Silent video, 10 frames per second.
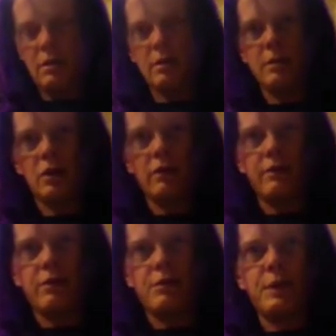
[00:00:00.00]
I'm going to go
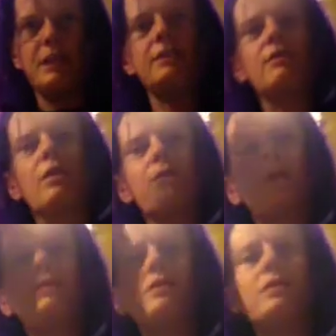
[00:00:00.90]
for 3 to start
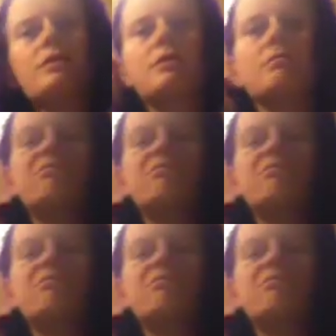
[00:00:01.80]
with, just